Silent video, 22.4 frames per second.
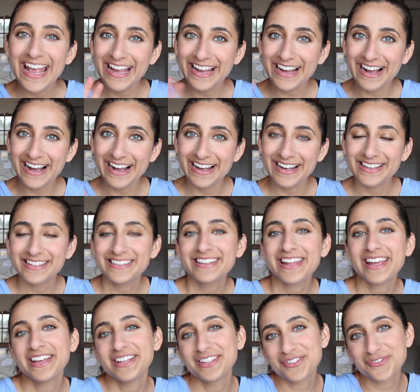Hey
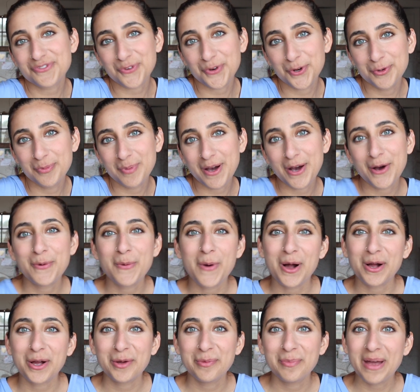guys, it's Ruba.
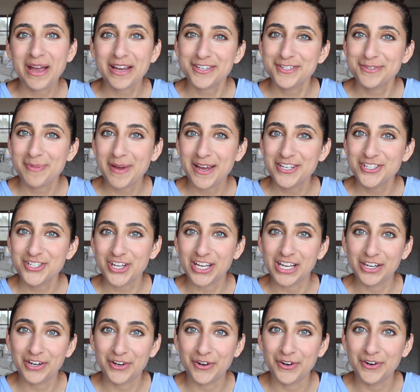Welcome back to my
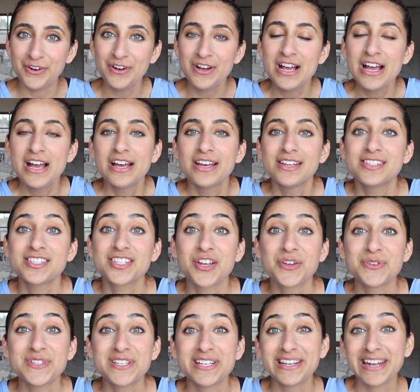channel.
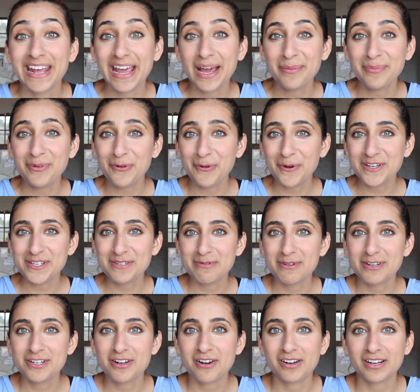So today I'm going
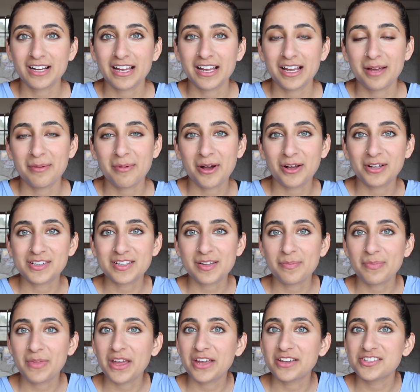to be talking about
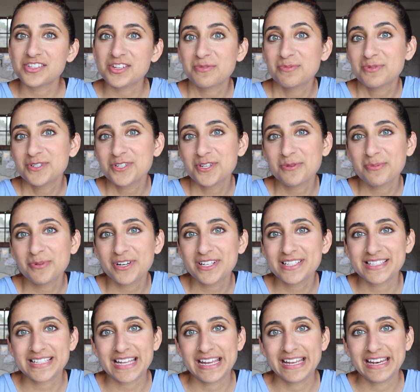something super, super
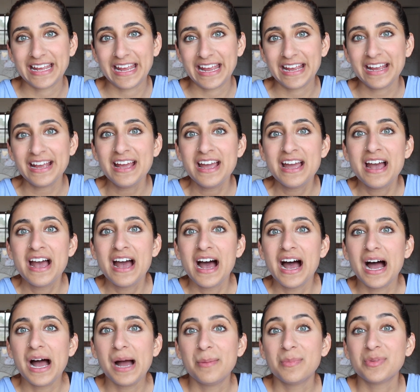exciting.
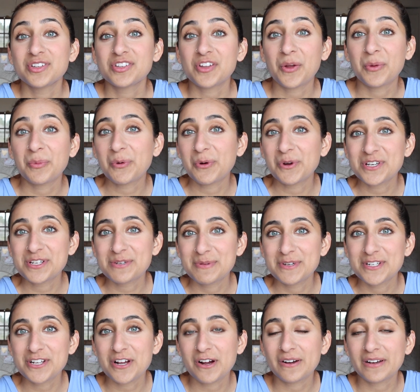Um, so I'm going to
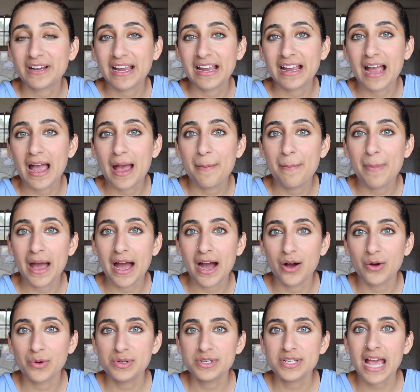be talking
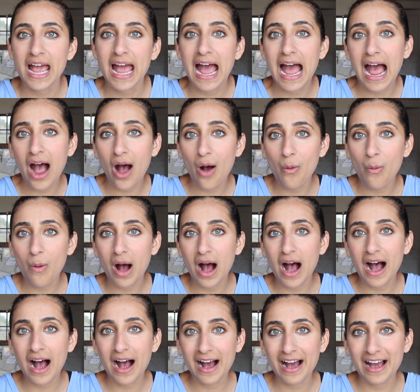about
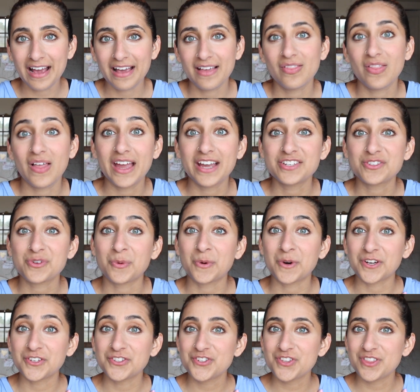how I liked
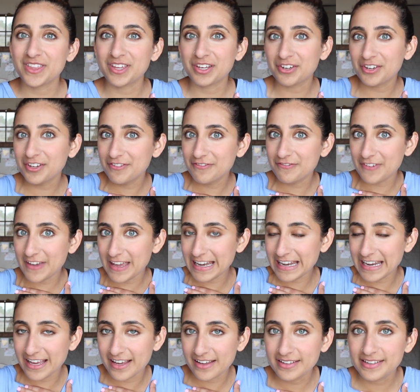Orange Theory
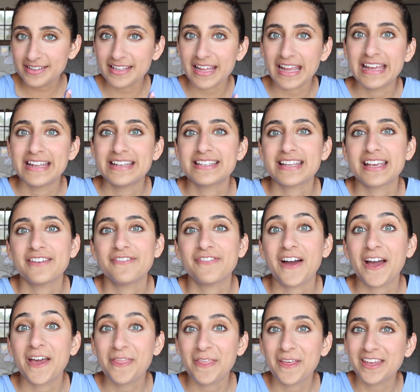Fitness and
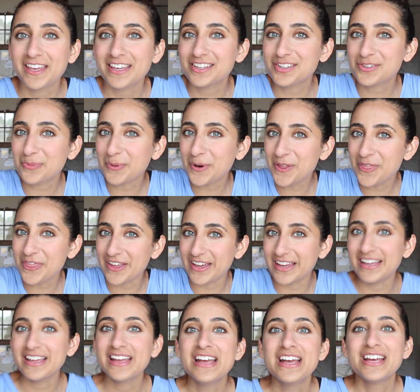if I think it's worth
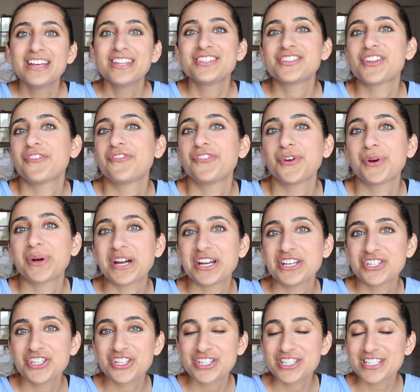it. So if you are
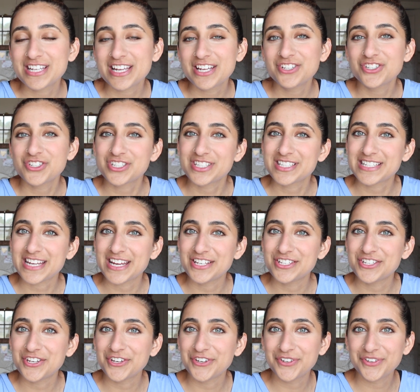interested, just
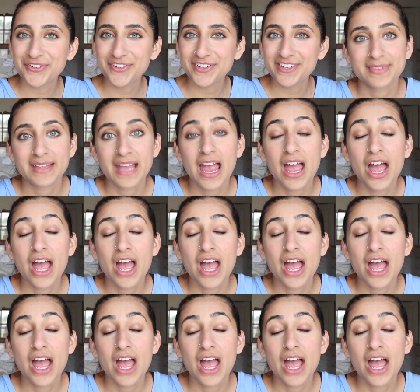stay tuned.